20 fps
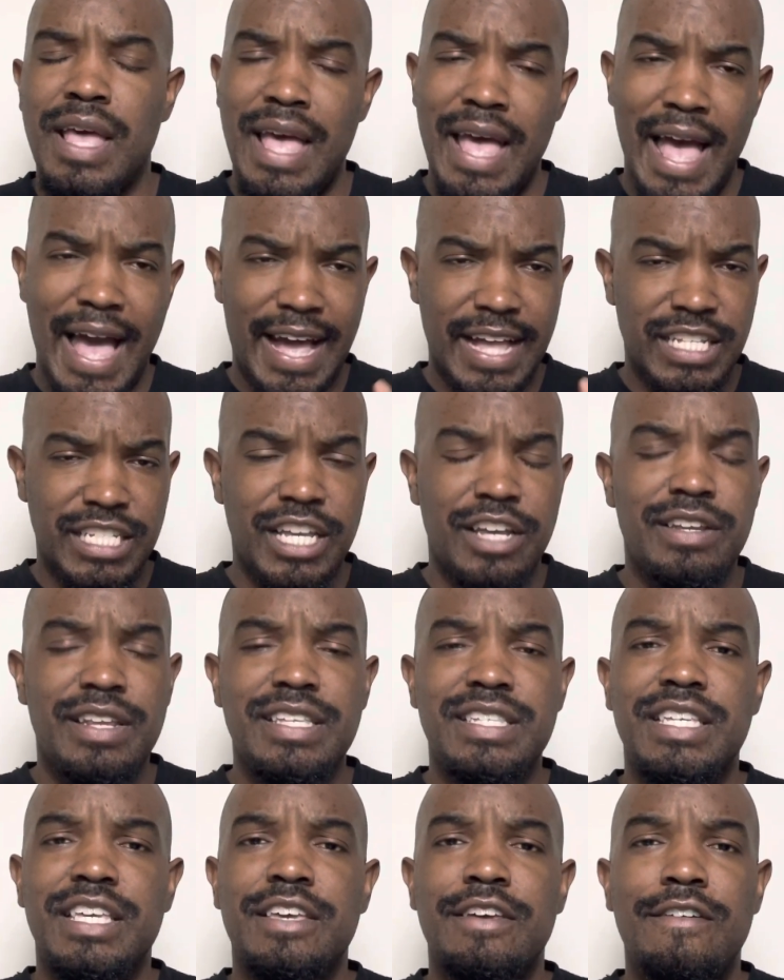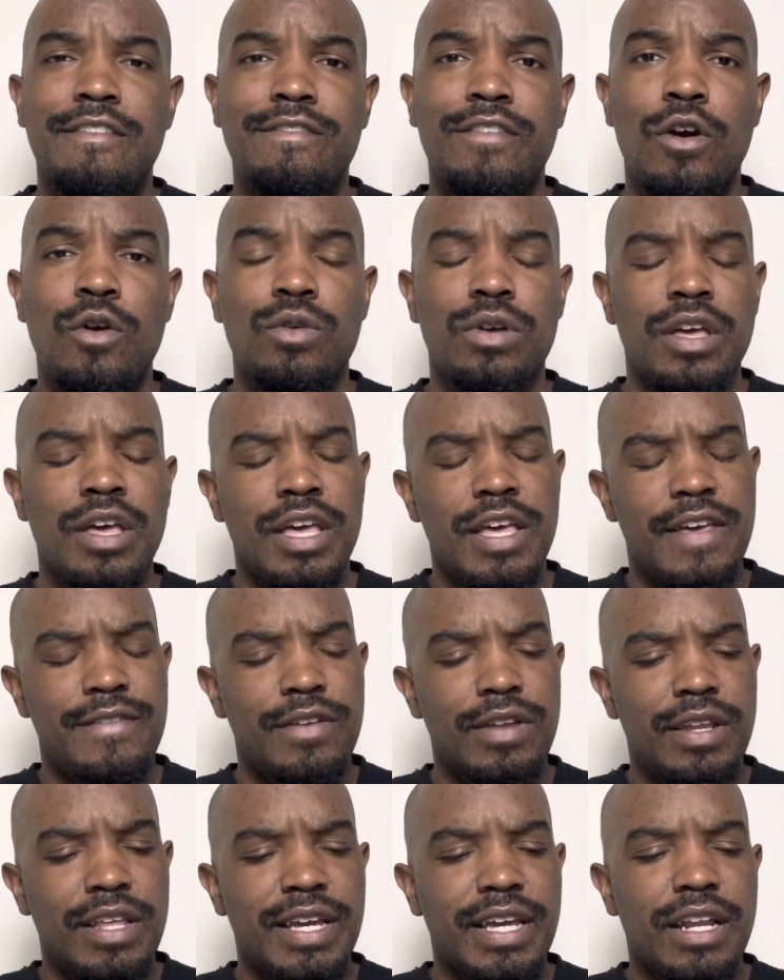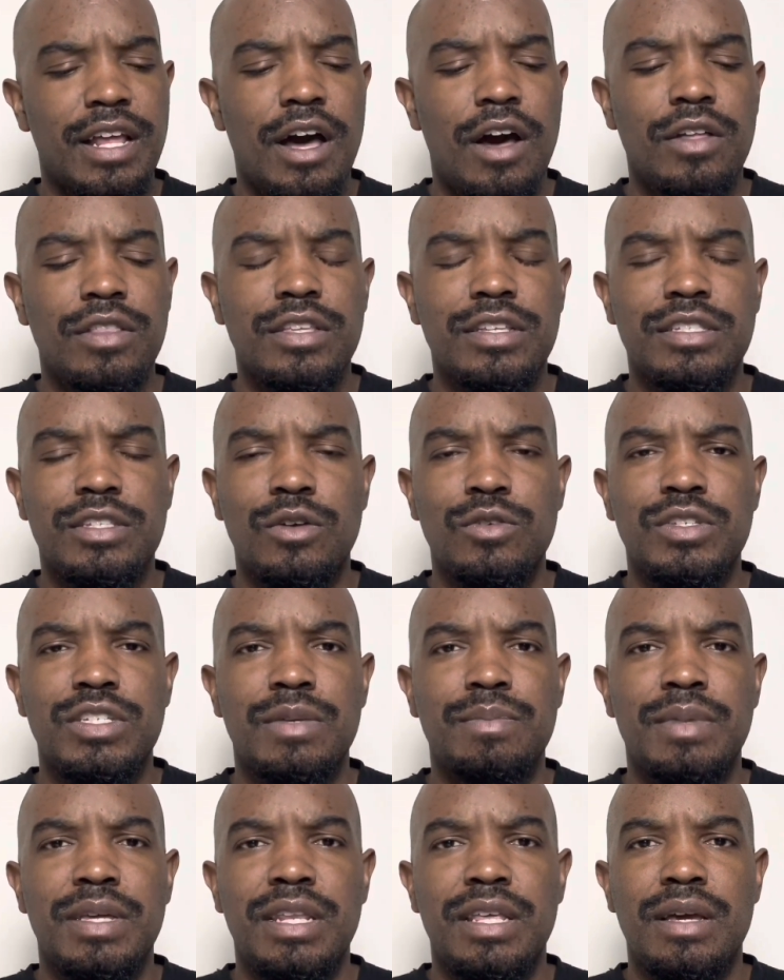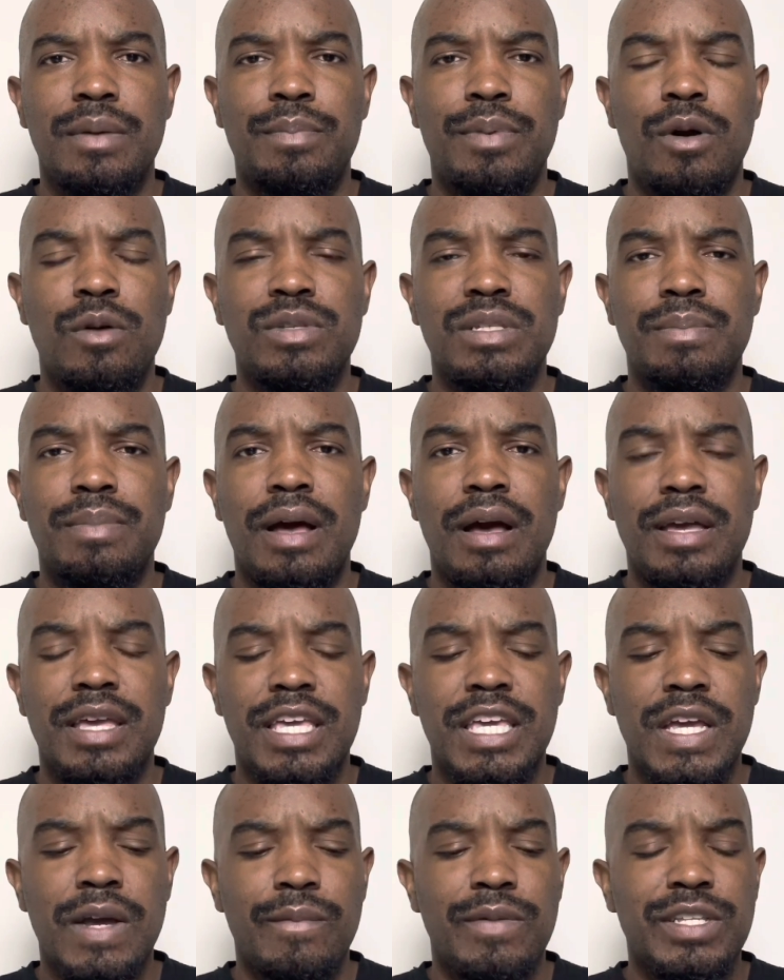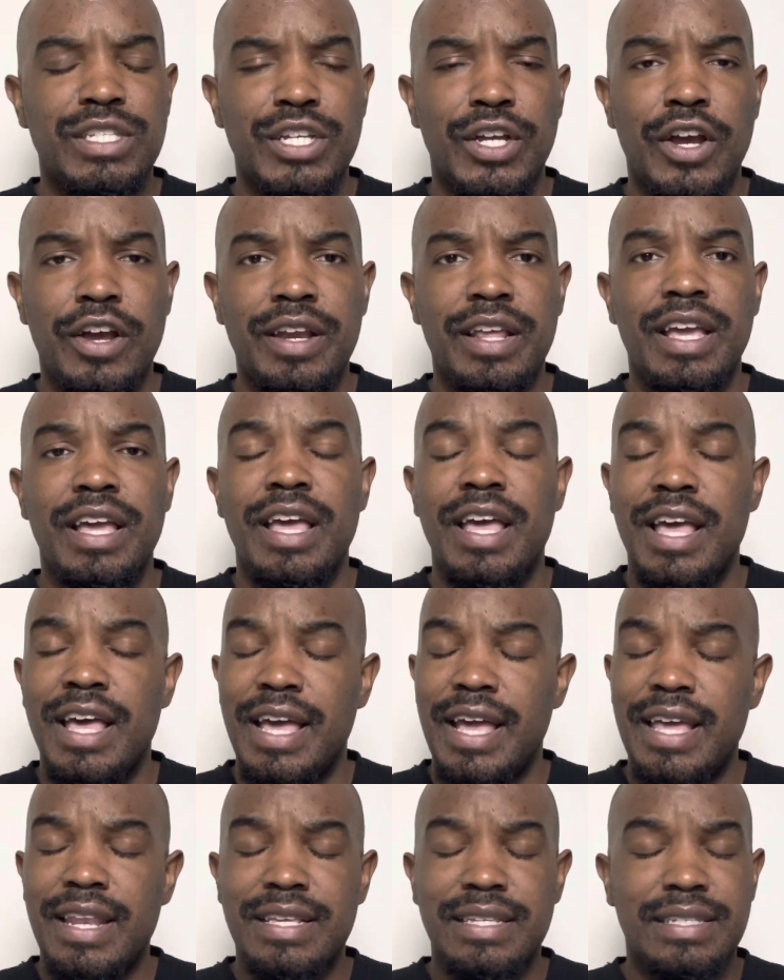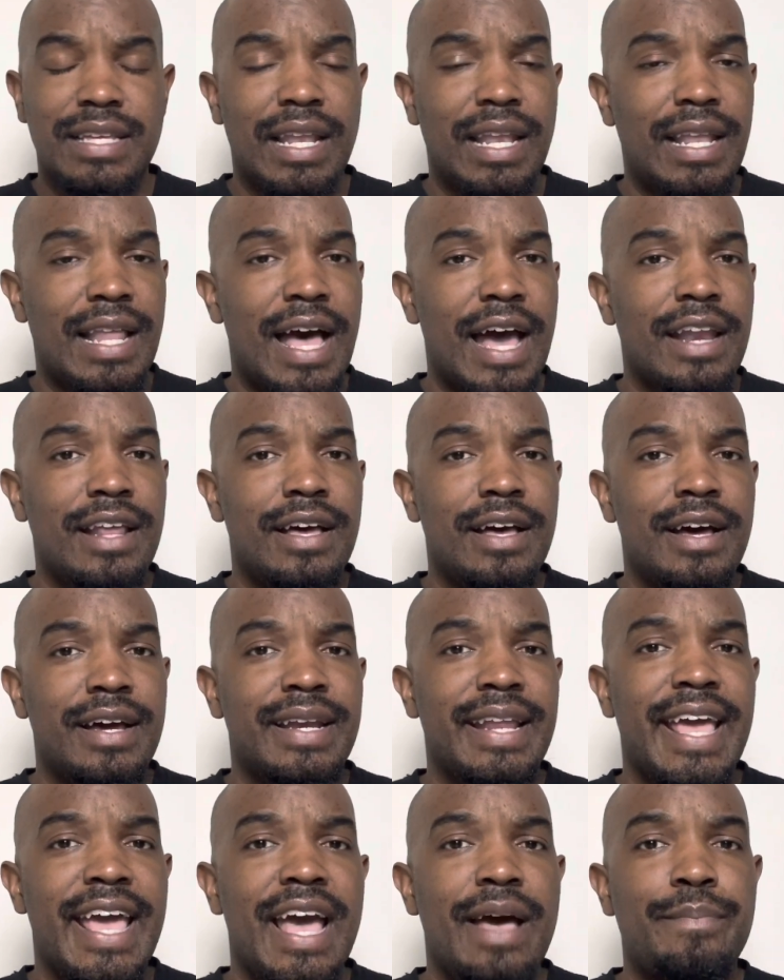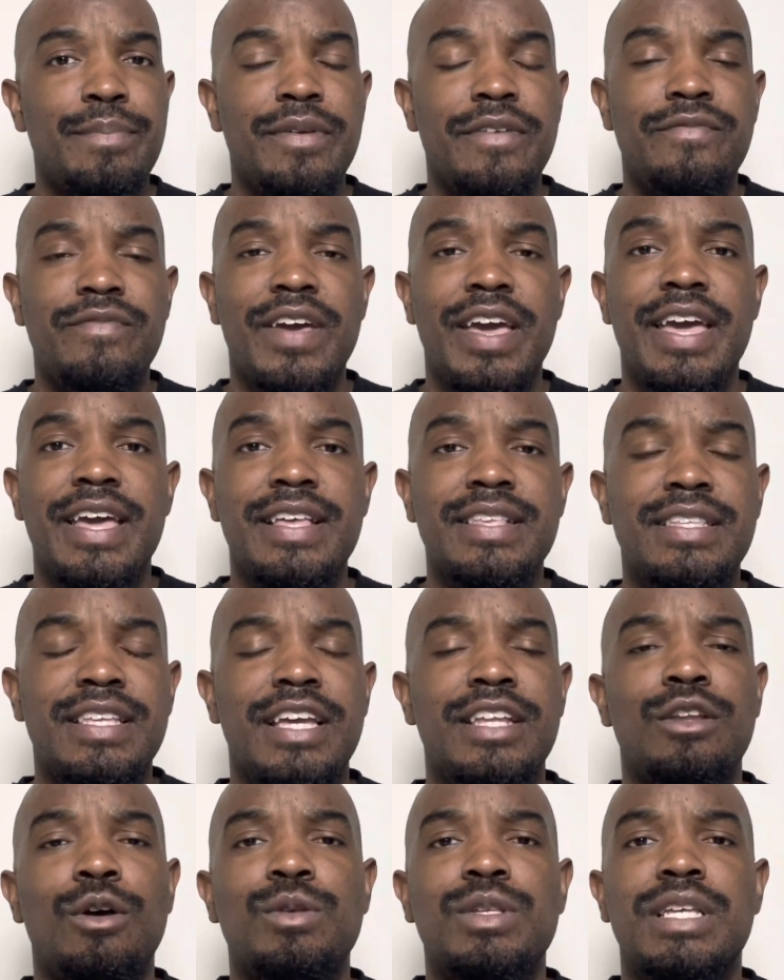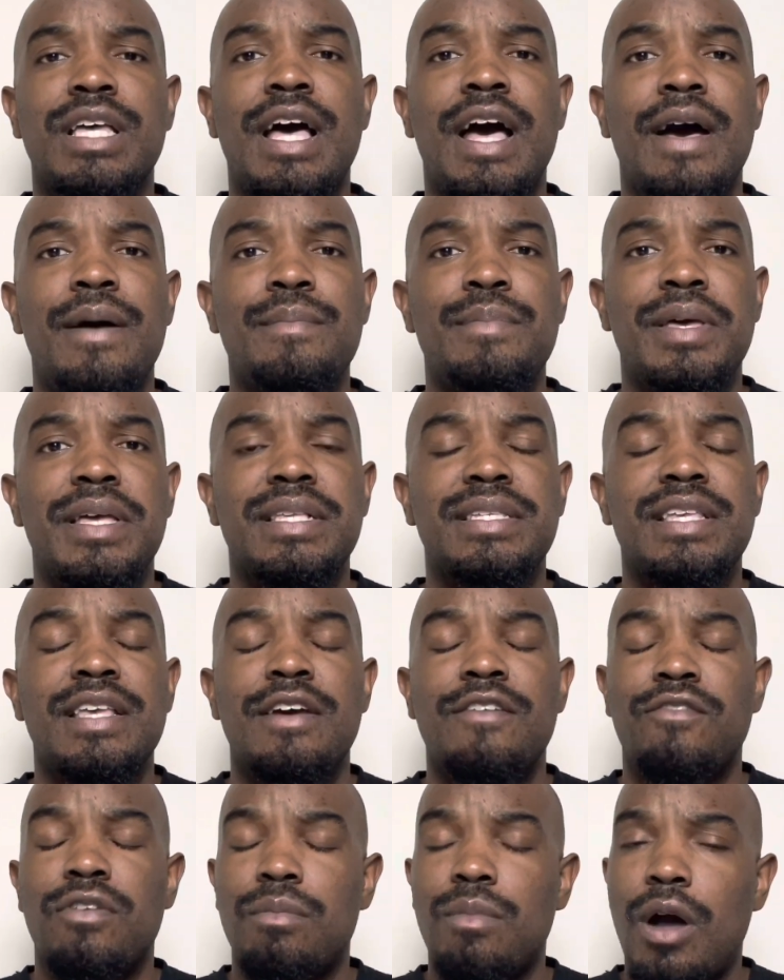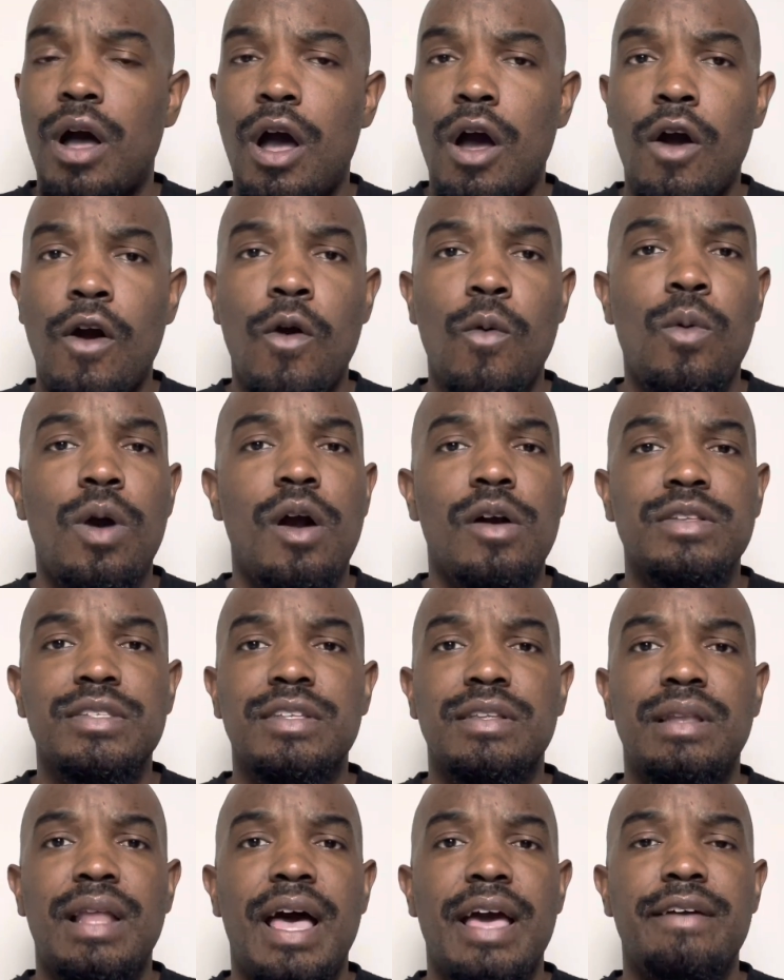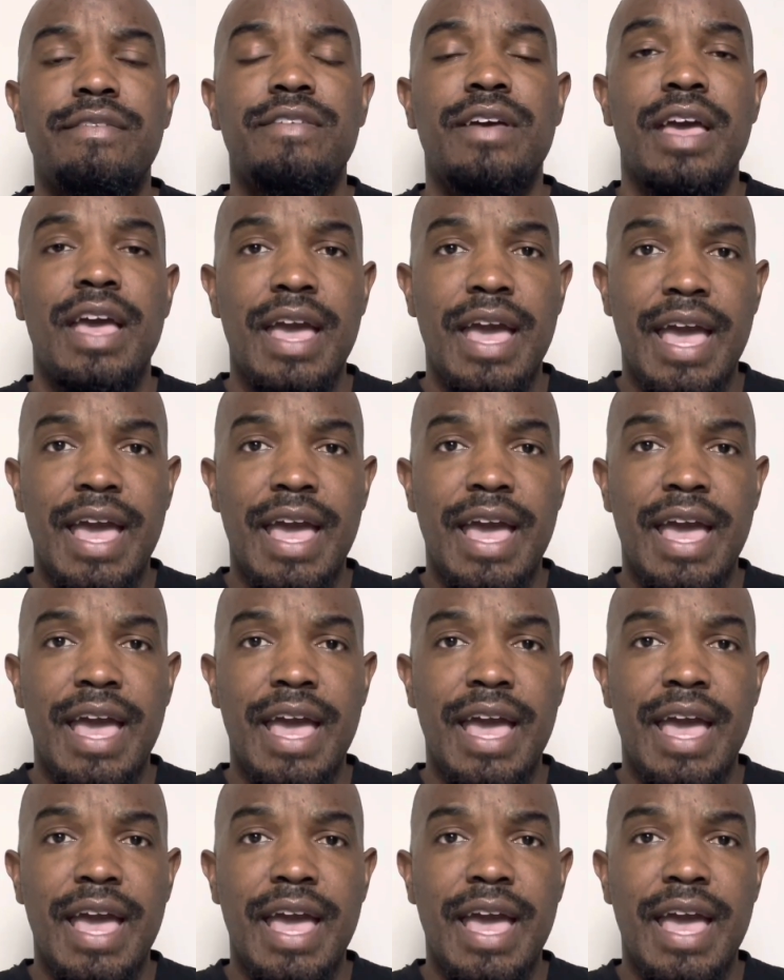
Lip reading: I can tell you this, Kim folk, if you look at all the social media posts about Kim returning, it is a lot of unhappy fans in those comments from all walks of life.